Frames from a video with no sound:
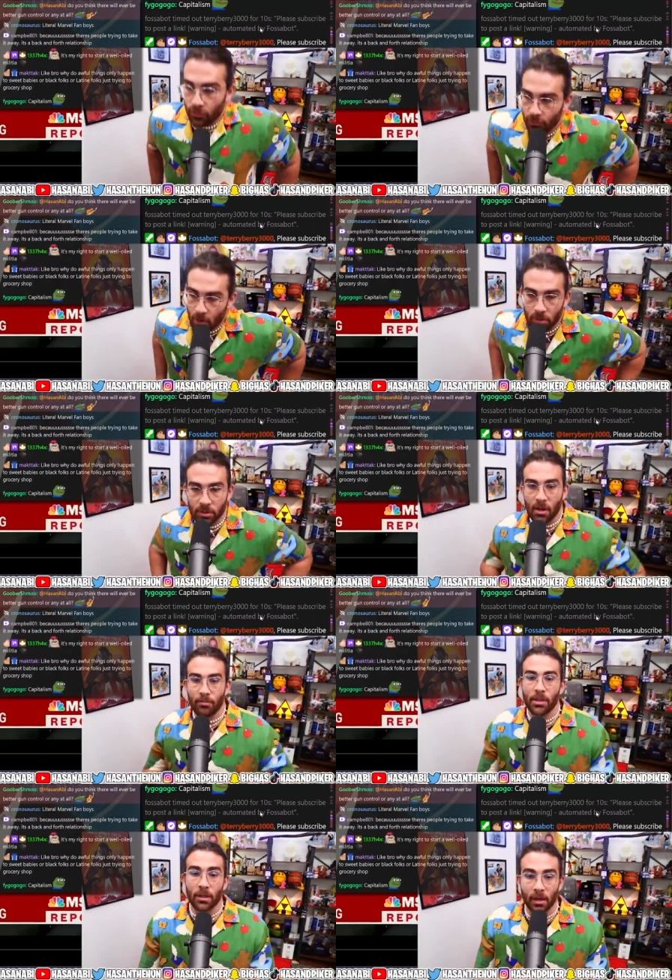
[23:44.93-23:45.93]
Focused on
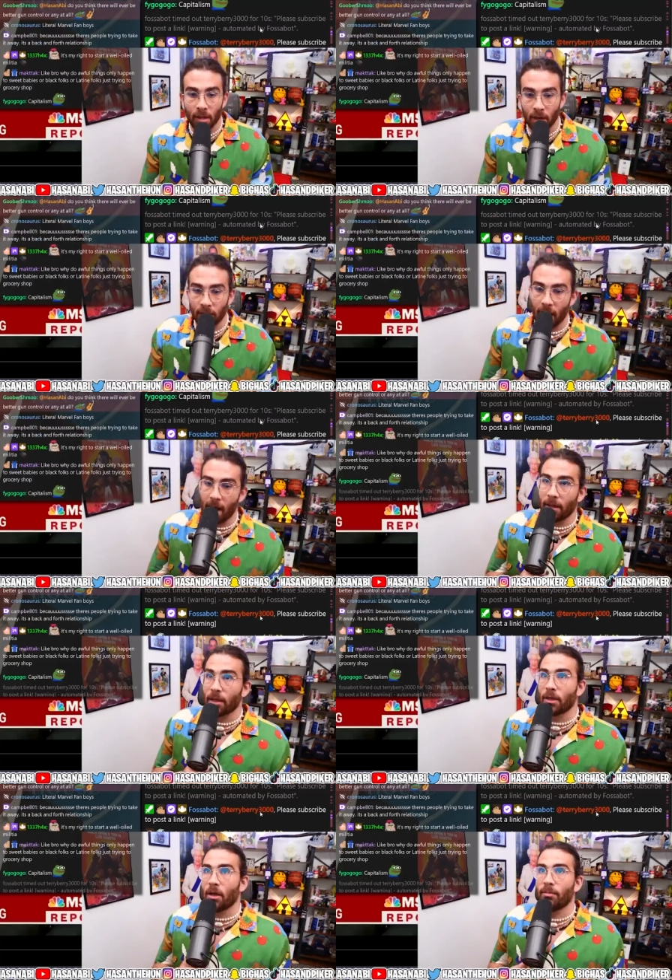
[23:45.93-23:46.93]
being a gun guy and
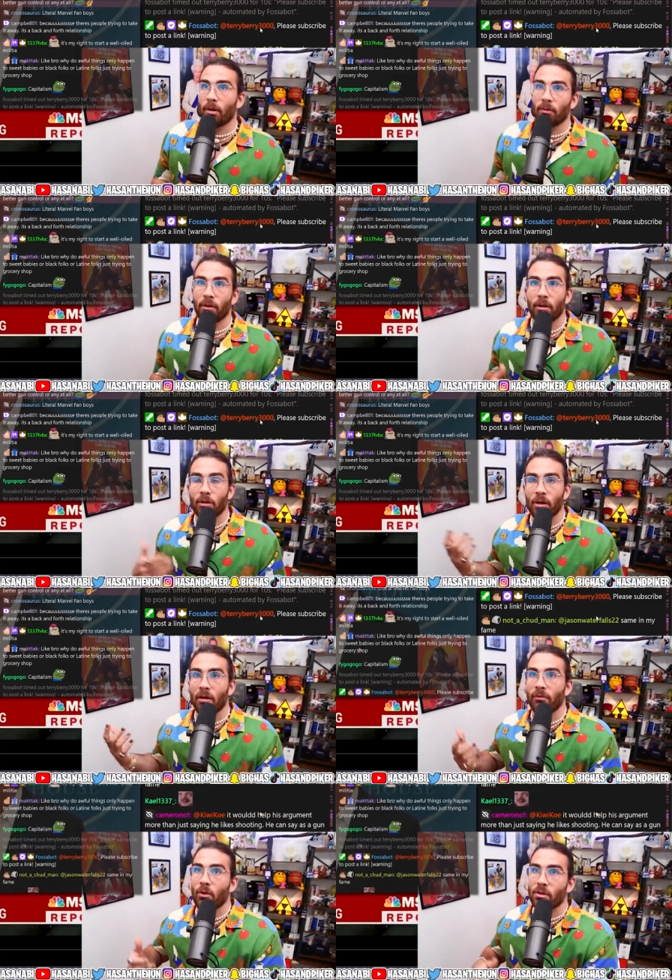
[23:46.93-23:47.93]
a gun pervert, you're
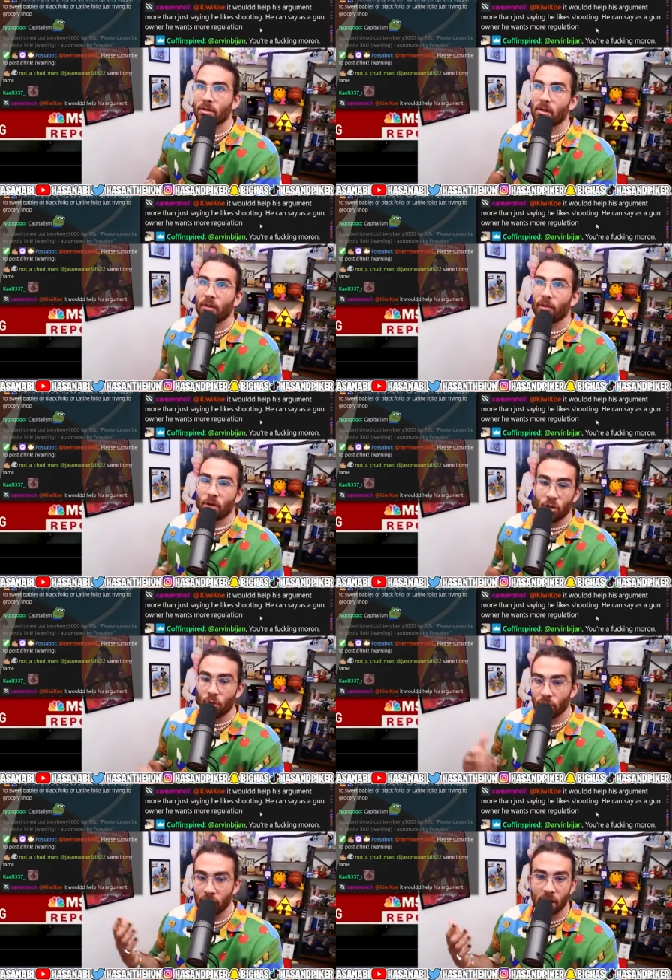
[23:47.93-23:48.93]
not focused enough on
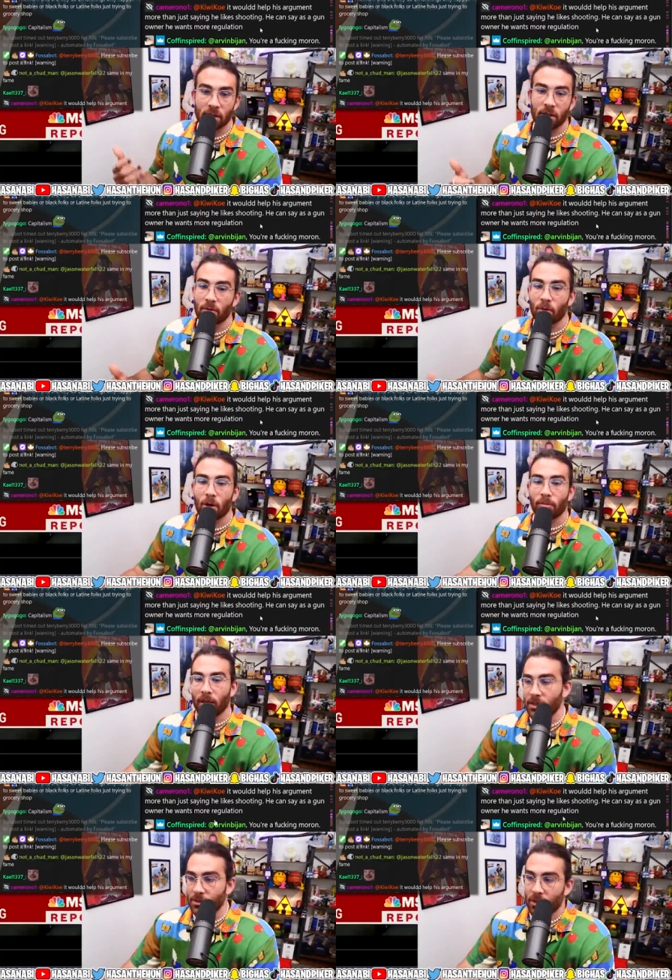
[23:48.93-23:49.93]
unionizing your
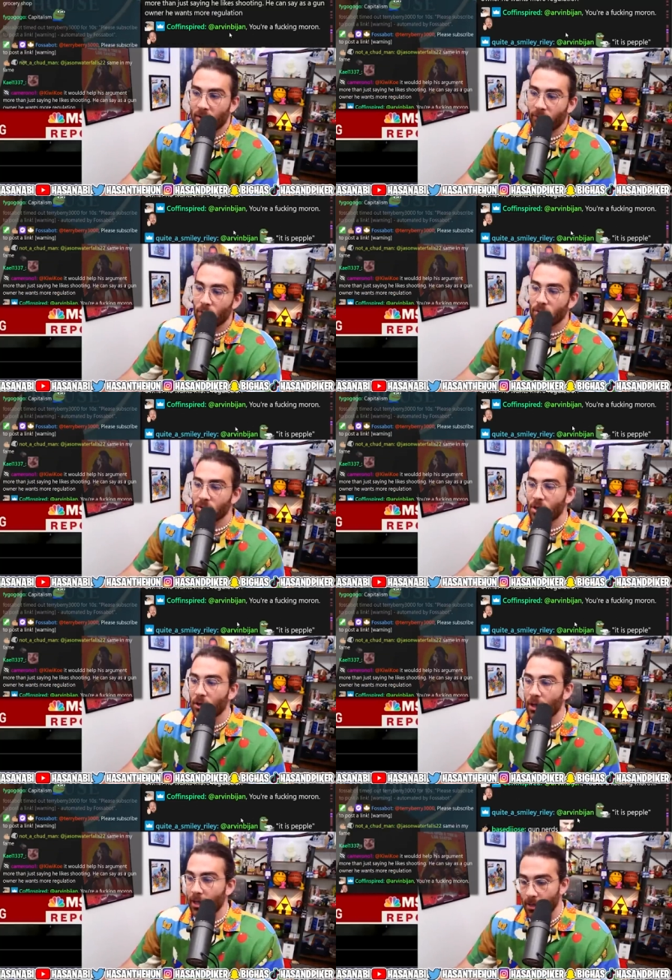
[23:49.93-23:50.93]
workplace. You're not focused
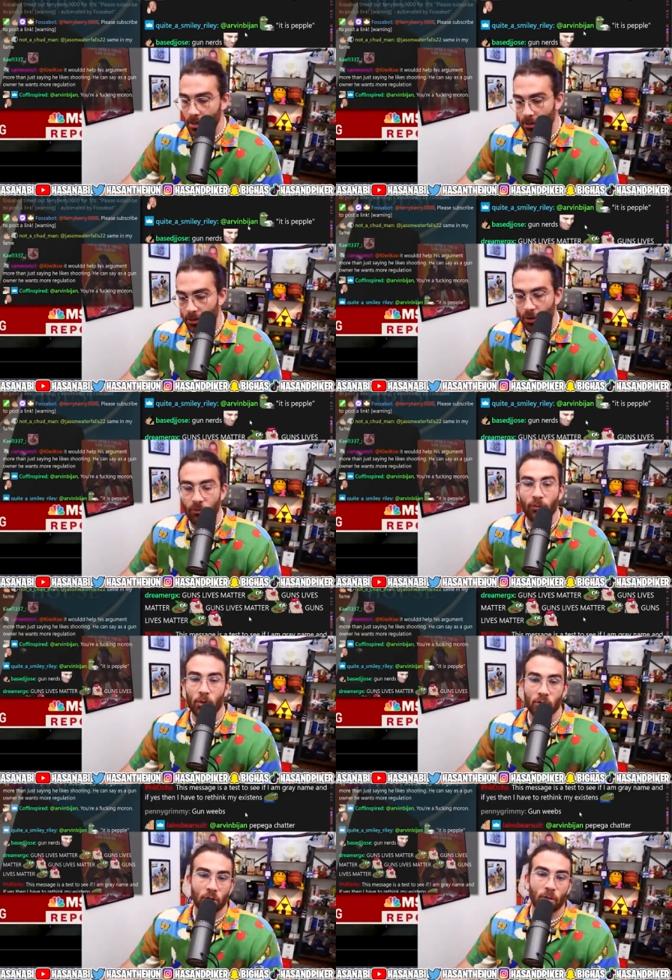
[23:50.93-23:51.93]
on, like, you know,
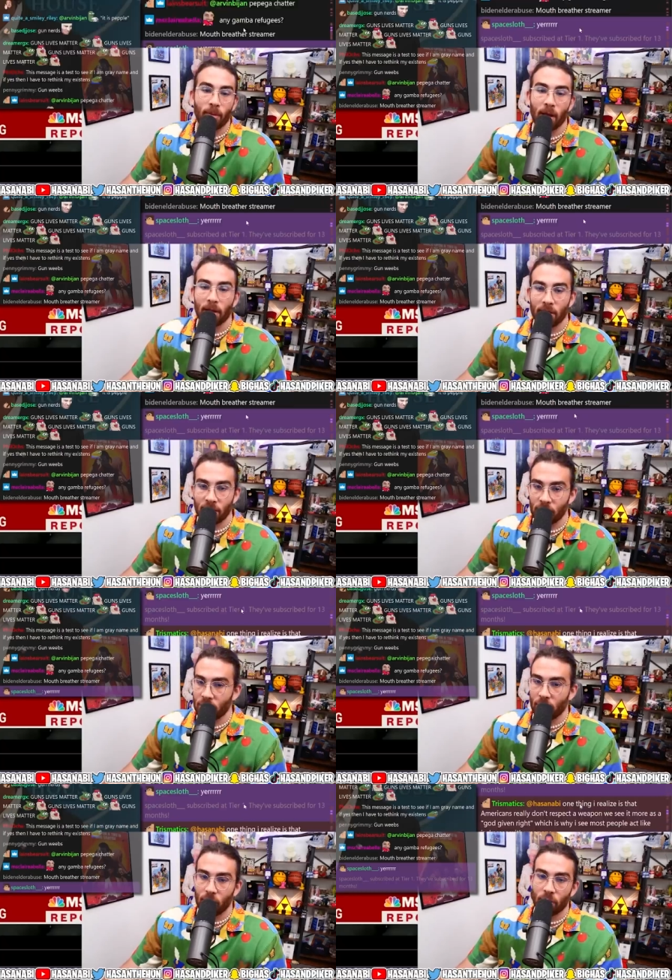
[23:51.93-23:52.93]
forcing your politicians
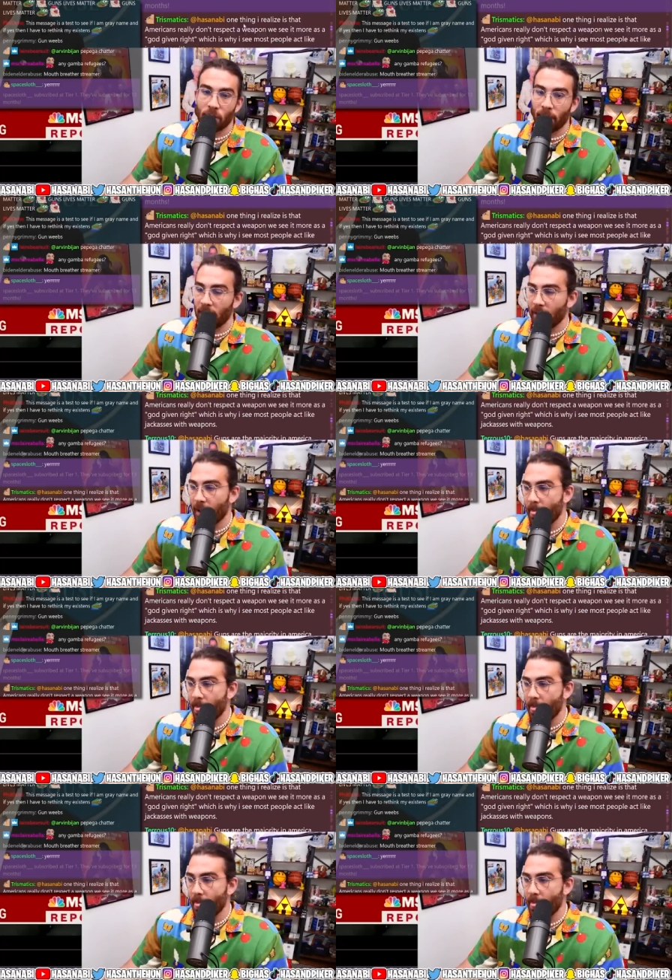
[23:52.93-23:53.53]
to do your bidding.